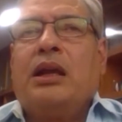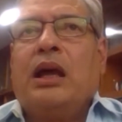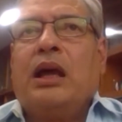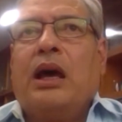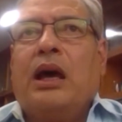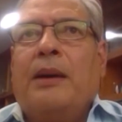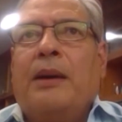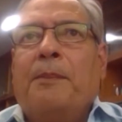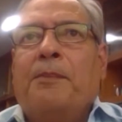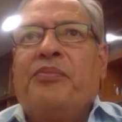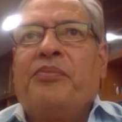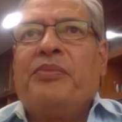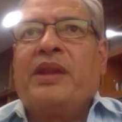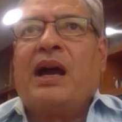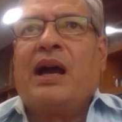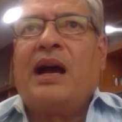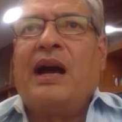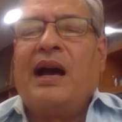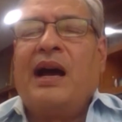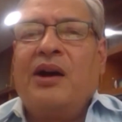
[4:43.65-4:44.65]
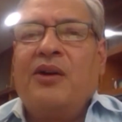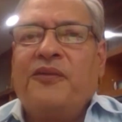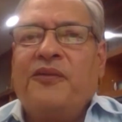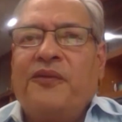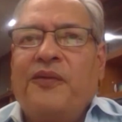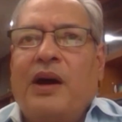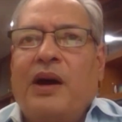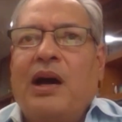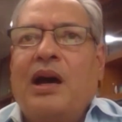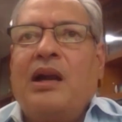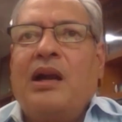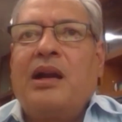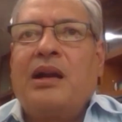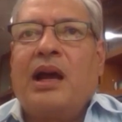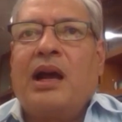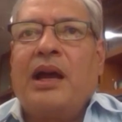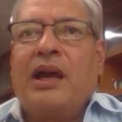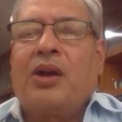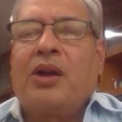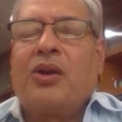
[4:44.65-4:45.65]
how far
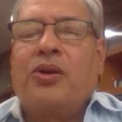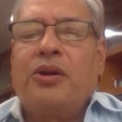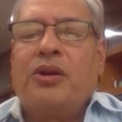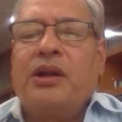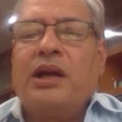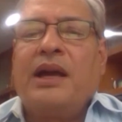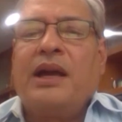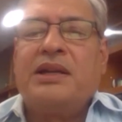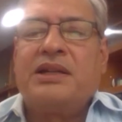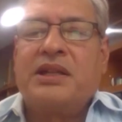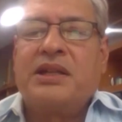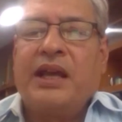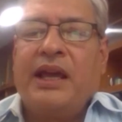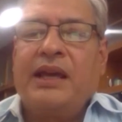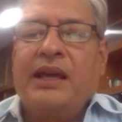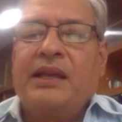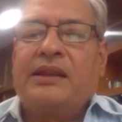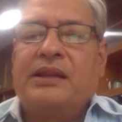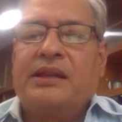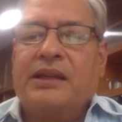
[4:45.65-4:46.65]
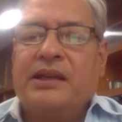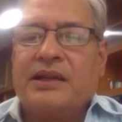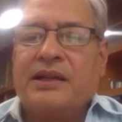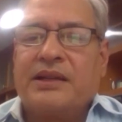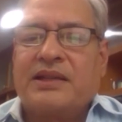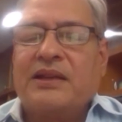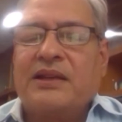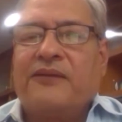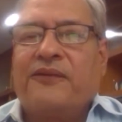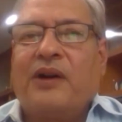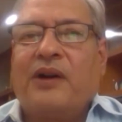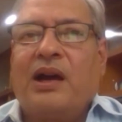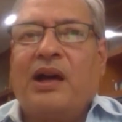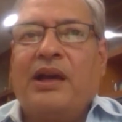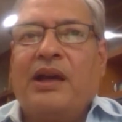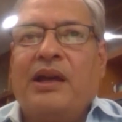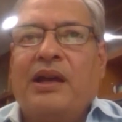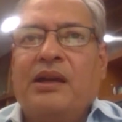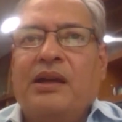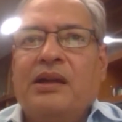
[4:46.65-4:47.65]
could I take this if
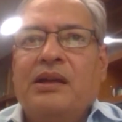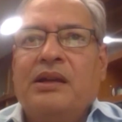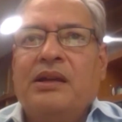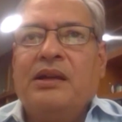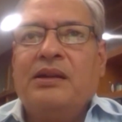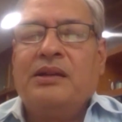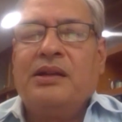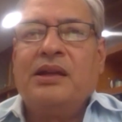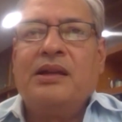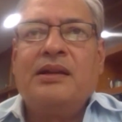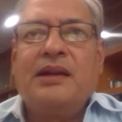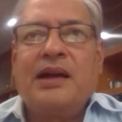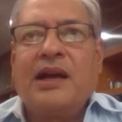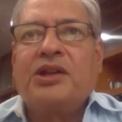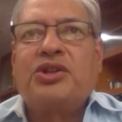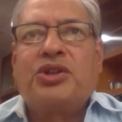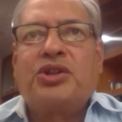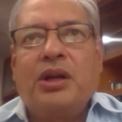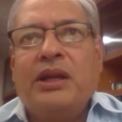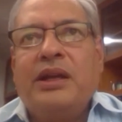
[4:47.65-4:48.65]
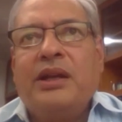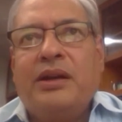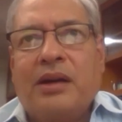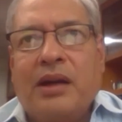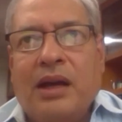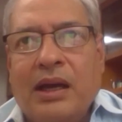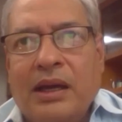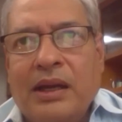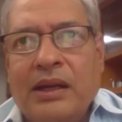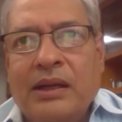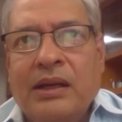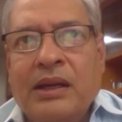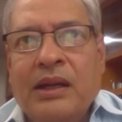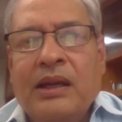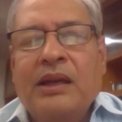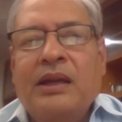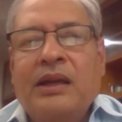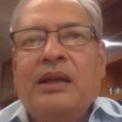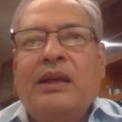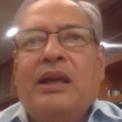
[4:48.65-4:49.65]
I did actually run,
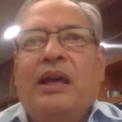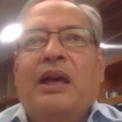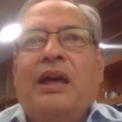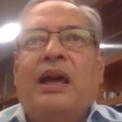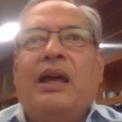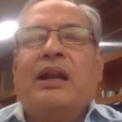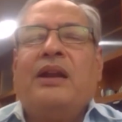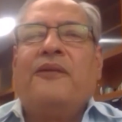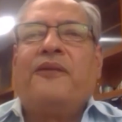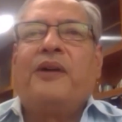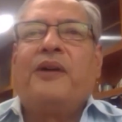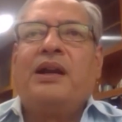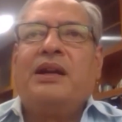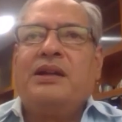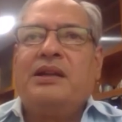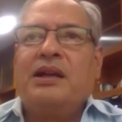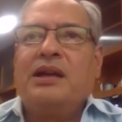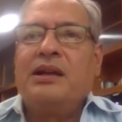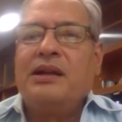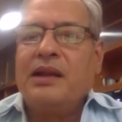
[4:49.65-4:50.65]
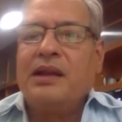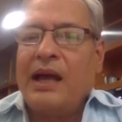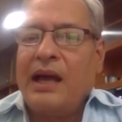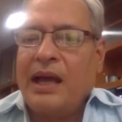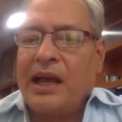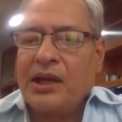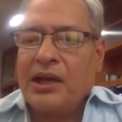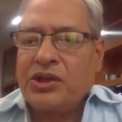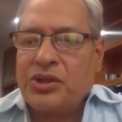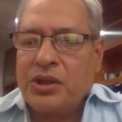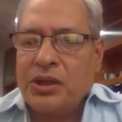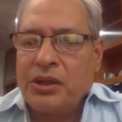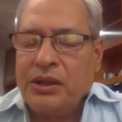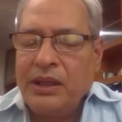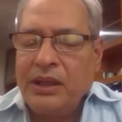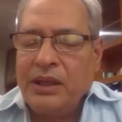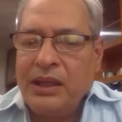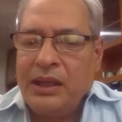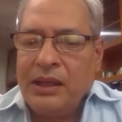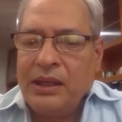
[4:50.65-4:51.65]
and if I did
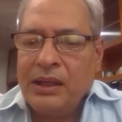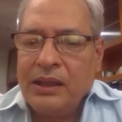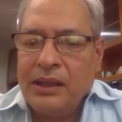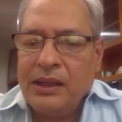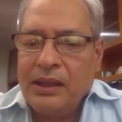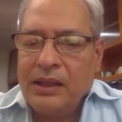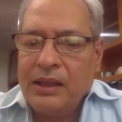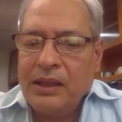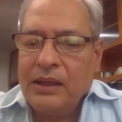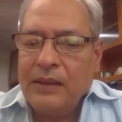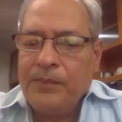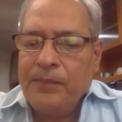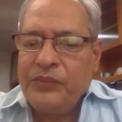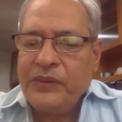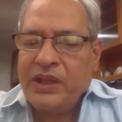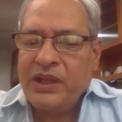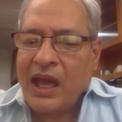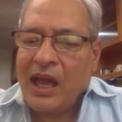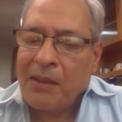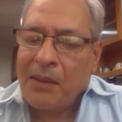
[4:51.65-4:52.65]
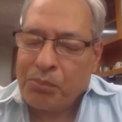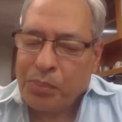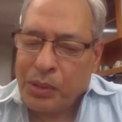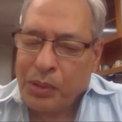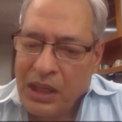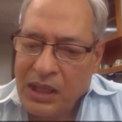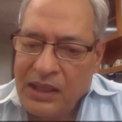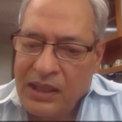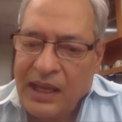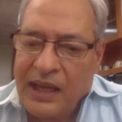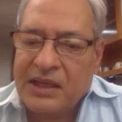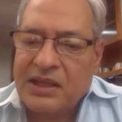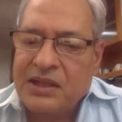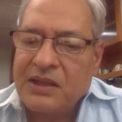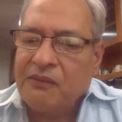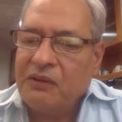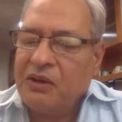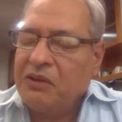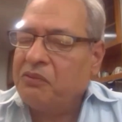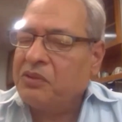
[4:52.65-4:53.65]
actually campaign
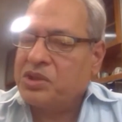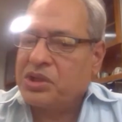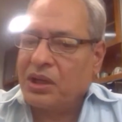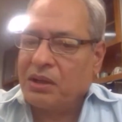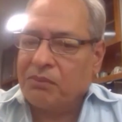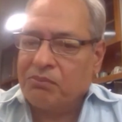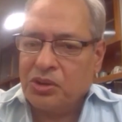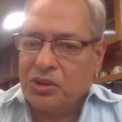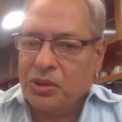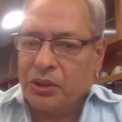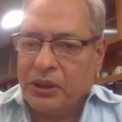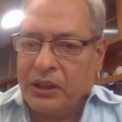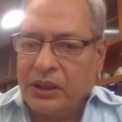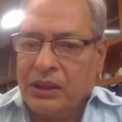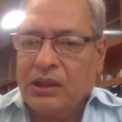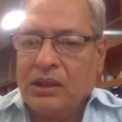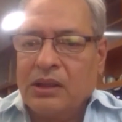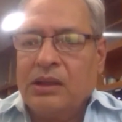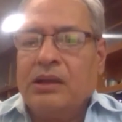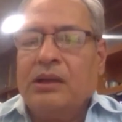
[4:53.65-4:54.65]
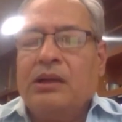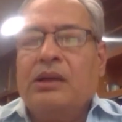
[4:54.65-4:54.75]
actively, which I'm doing.